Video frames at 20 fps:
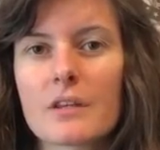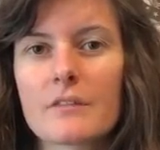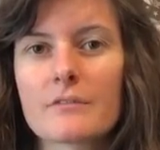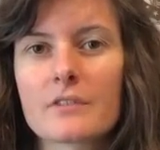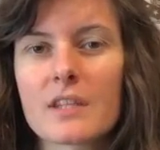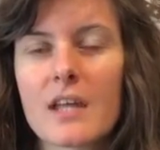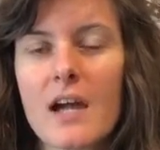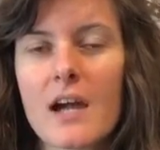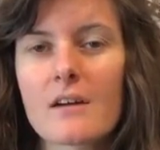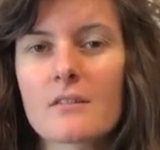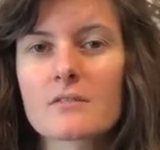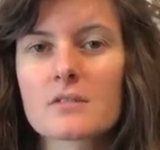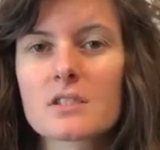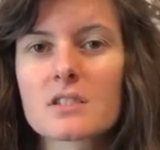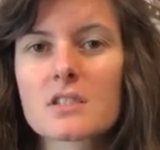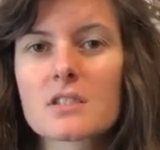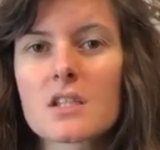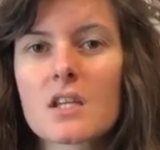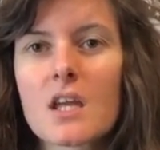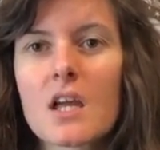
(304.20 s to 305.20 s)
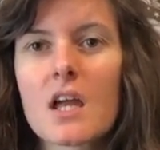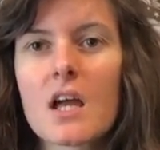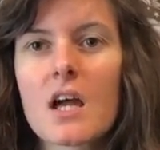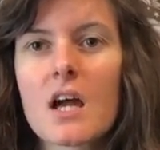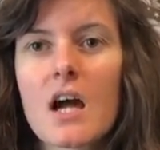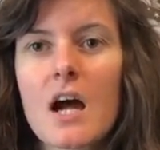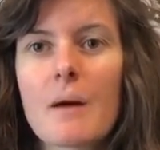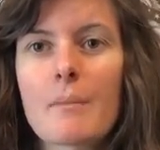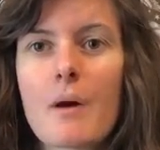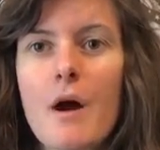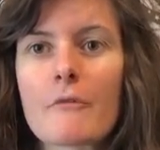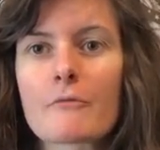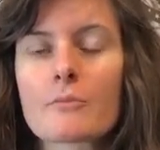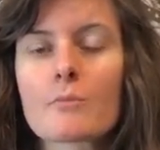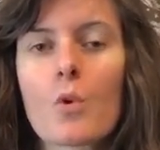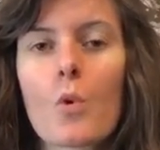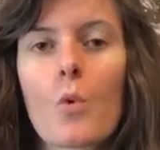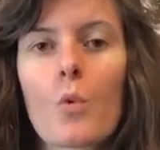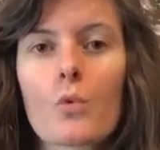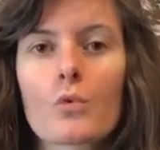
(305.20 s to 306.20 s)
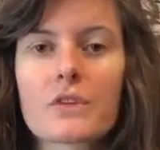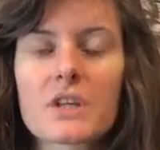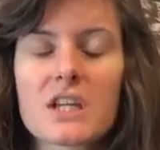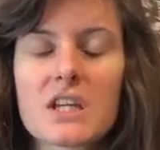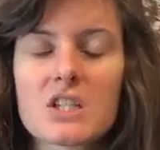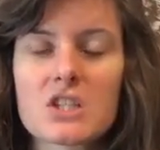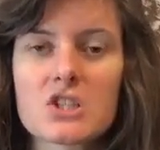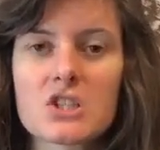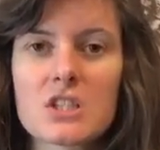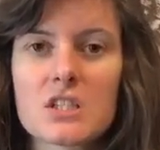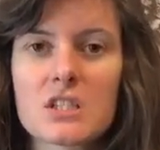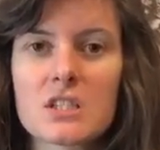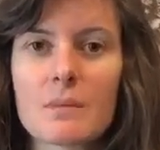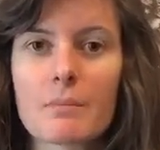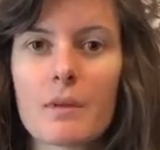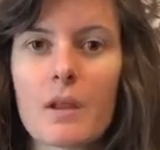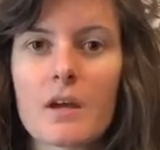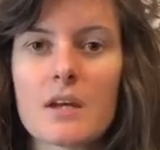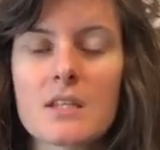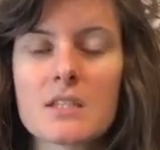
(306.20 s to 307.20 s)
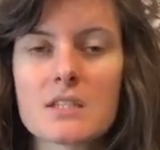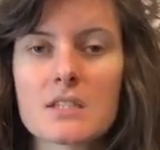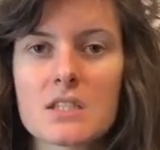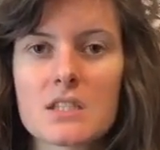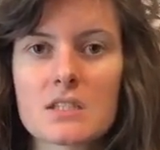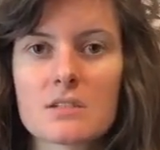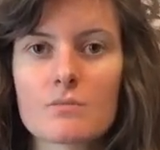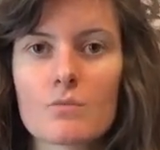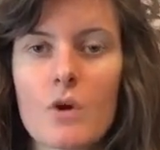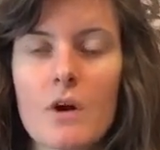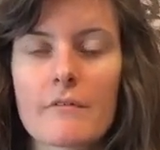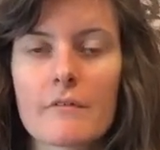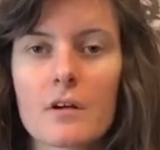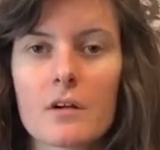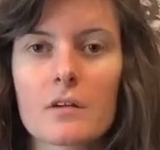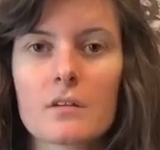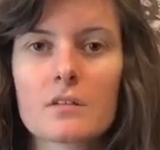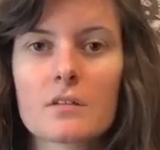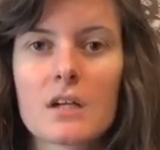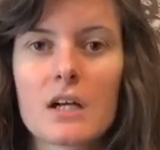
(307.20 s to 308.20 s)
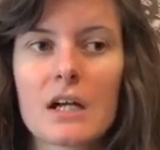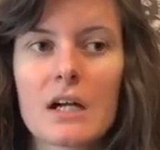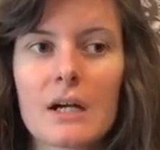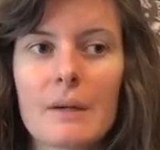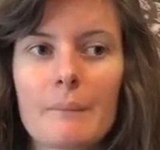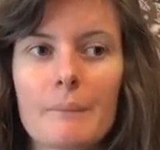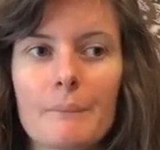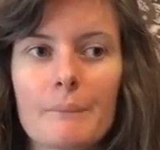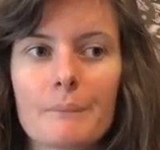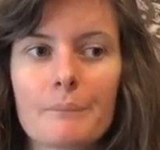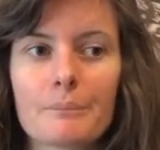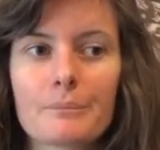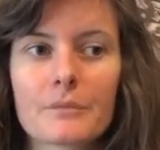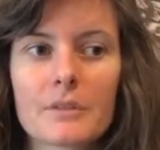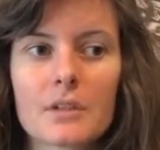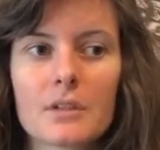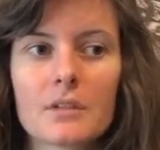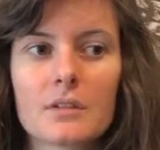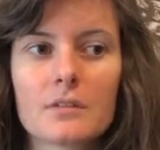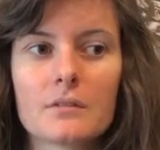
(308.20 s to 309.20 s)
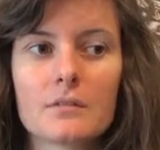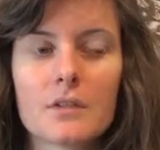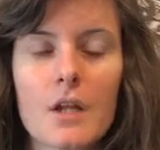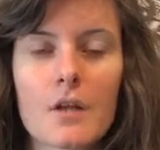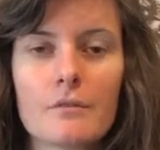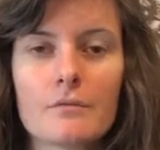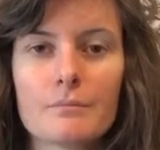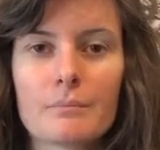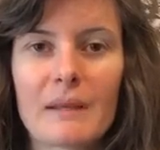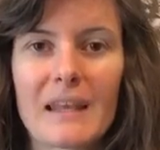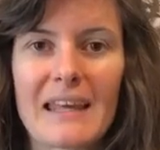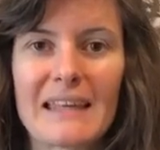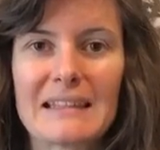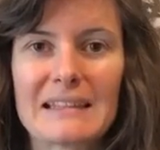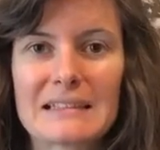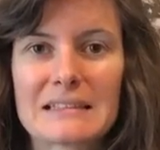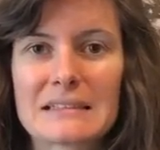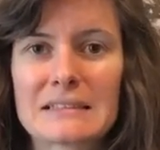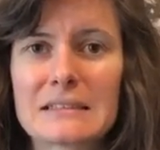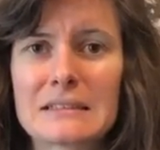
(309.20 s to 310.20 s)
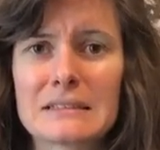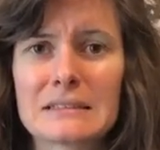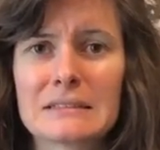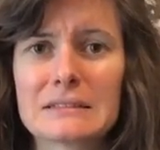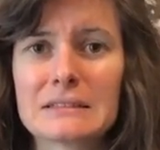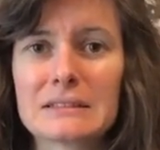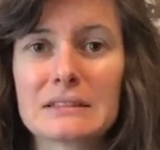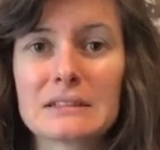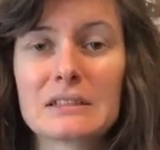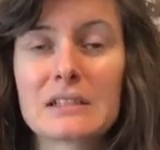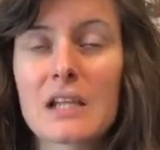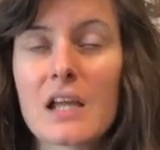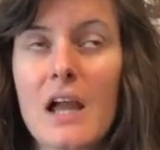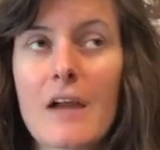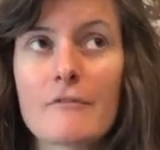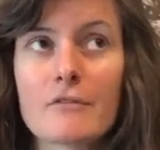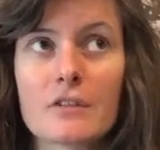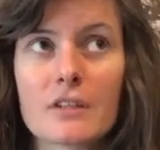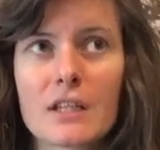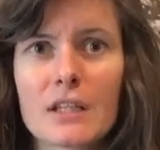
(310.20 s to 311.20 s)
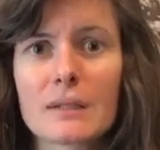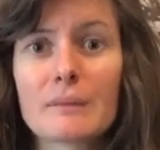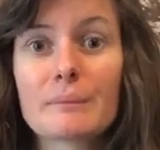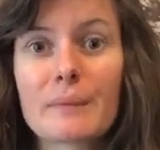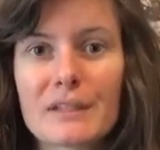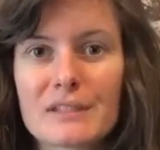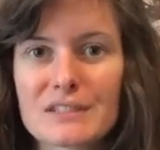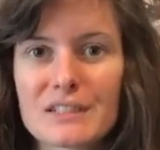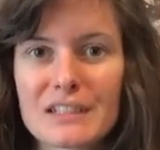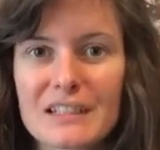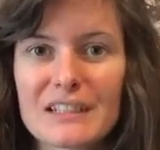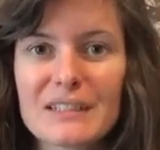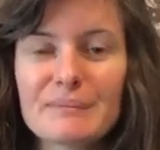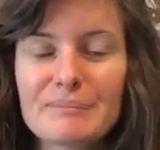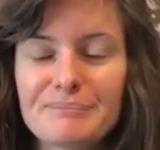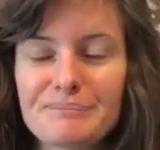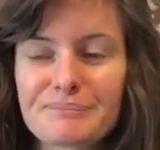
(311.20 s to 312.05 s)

for the house, apart from all the kitchen appliances and whatever. you know, plates and everything basically.